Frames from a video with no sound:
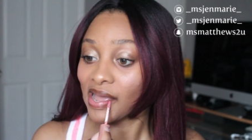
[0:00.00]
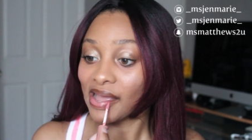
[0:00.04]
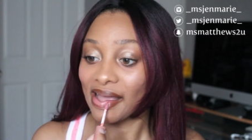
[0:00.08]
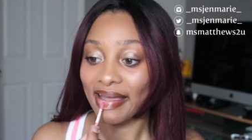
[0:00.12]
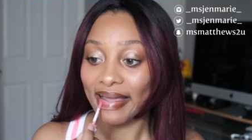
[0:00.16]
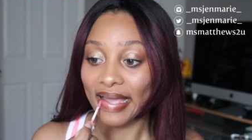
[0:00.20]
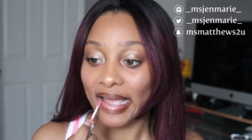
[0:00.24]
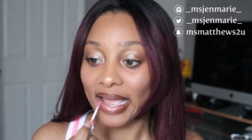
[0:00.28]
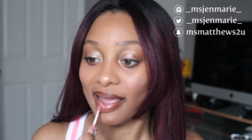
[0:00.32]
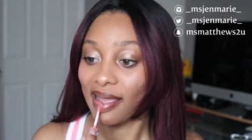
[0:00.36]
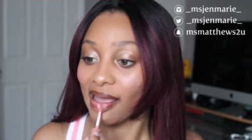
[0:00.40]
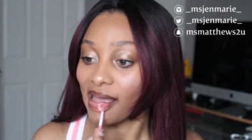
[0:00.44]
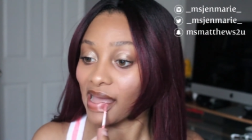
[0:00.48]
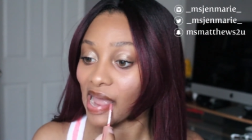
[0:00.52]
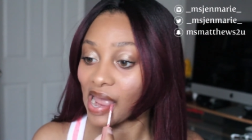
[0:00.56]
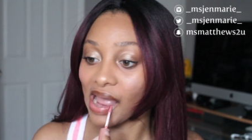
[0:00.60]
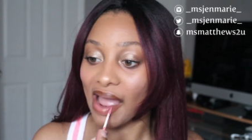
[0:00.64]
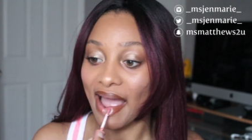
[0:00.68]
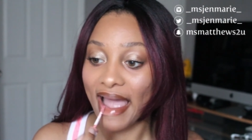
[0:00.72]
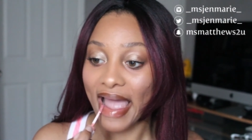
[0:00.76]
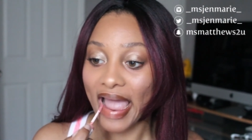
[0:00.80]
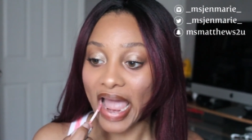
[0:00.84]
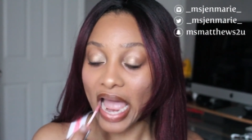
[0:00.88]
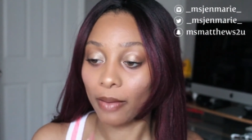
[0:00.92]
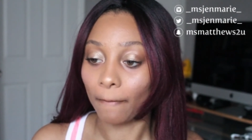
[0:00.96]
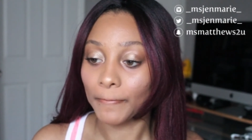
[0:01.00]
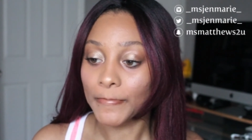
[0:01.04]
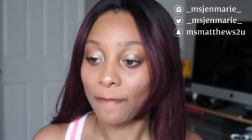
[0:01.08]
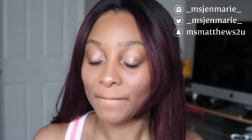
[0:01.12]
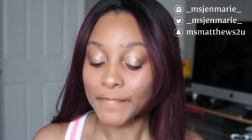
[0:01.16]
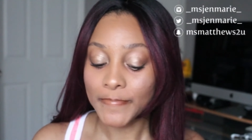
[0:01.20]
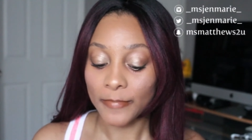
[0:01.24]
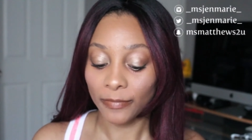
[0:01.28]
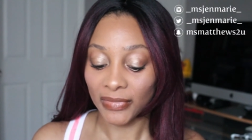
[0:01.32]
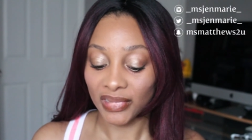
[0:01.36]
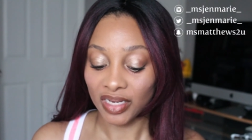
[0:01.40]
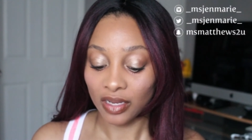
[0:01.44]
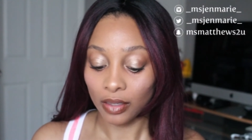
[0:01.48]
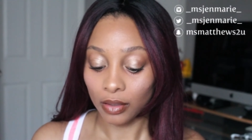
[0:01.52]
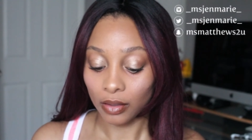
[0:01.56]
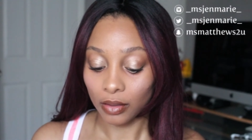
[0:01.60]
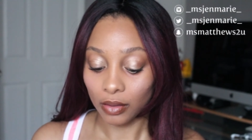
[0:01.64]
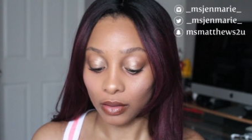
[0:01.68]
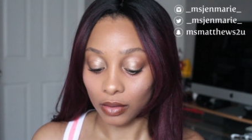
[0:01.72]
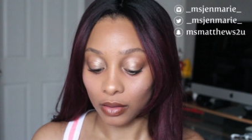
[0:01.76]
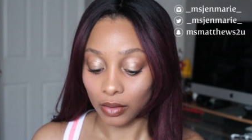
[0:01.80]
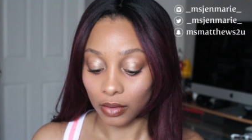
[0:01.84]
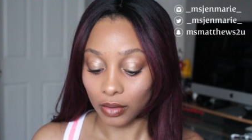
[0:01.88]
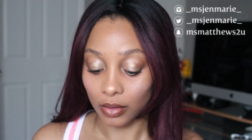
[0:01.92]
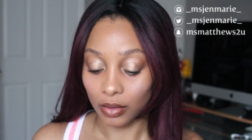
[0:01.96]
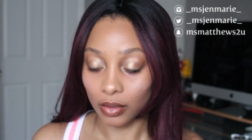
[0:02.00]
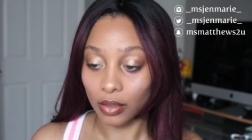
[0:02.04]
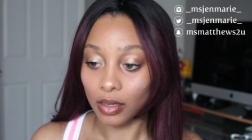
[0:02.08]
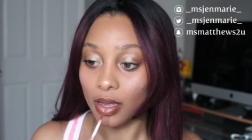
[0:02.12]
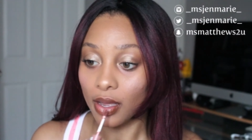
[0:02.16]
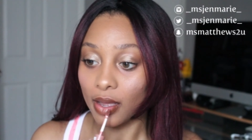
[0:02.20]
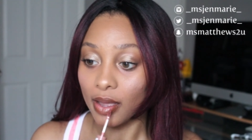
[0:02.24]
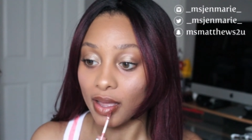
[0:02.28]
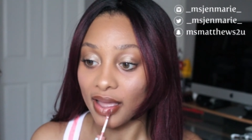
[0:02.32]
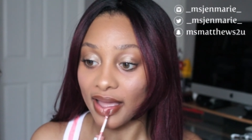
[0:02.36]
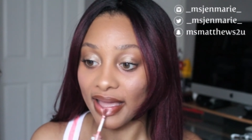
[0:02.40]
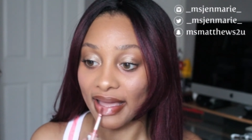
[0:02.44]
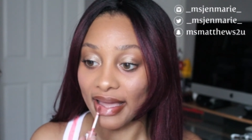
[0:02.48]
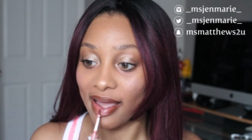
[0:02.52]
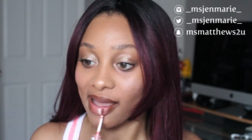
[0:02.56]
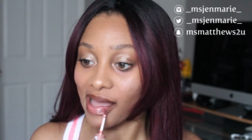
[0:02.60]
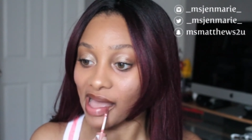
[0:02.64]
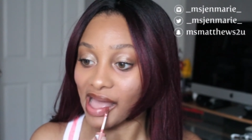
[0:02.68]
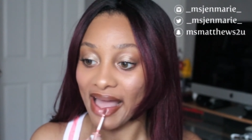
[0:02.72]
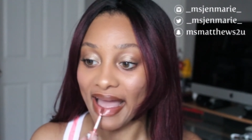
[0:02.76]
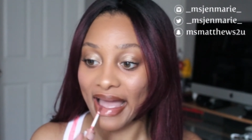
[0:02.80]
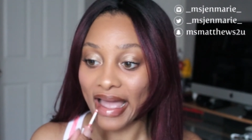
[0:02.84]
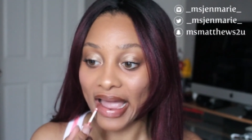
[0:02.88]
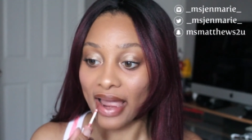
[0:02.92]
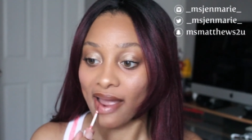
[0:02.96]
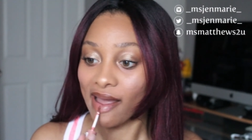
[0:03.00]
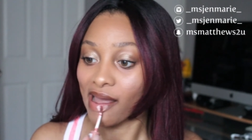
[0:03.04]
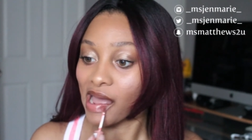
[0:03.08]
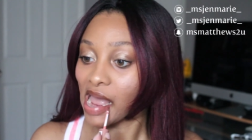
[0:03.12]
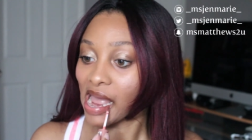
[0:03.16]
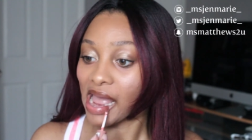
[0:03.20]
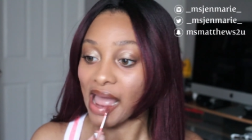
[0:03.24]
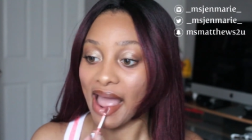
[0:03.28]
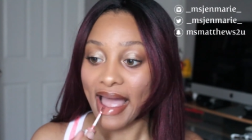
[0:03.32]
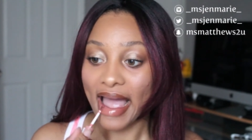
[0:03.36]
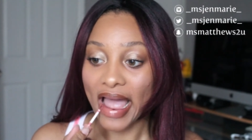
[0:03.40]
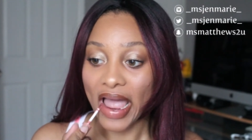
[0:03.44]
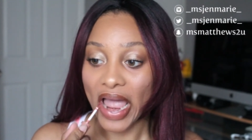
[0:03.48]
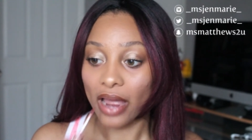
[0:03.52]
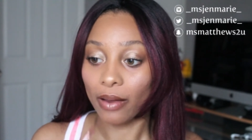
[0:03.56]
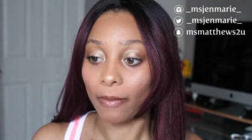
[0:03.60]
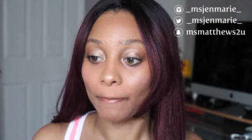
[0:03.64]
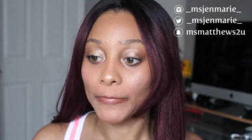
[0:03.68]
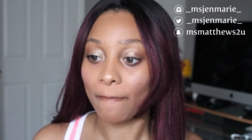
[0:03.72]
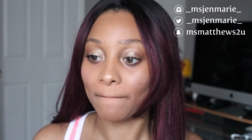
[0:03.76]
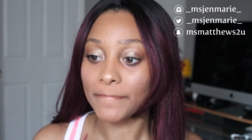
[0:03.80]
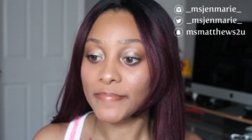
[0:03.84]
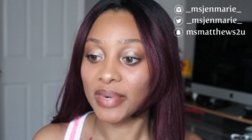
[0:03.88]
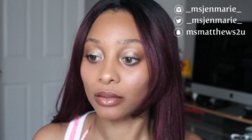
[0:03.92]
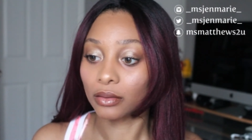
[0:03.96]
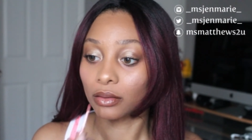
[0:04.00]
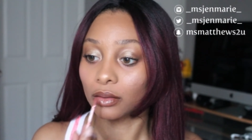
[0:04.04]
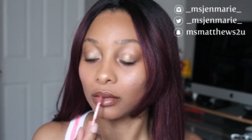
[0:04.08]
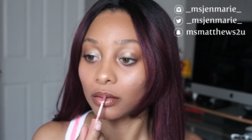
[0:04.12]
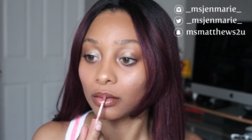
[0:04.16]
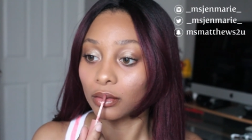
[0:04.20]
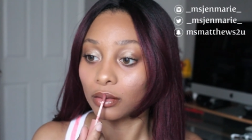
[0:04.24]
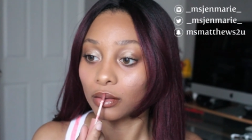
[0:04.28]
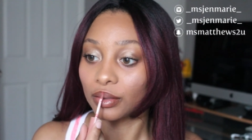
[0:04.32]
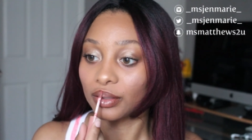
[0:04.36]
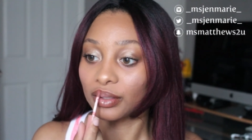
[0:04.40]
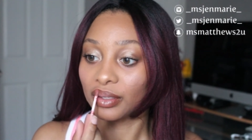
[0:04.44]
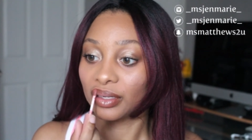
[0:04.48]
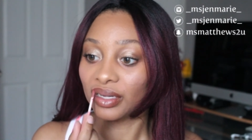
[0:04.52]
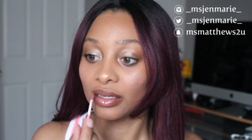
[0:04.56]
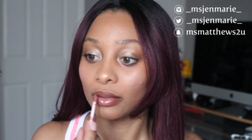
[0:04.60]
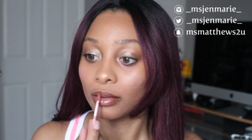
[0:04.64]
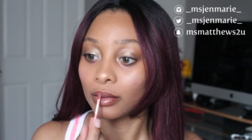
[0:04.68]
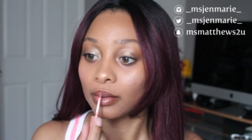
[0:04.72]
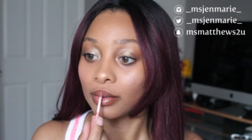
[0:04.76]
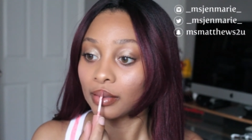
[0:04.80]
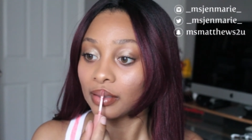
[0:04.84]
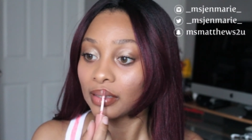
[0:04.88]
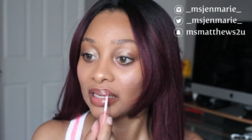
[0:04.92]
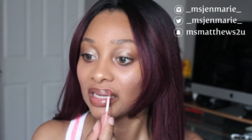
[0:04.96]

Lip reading: I love the color Madeline, but I couldn't find her, so Tiramisu is close enough.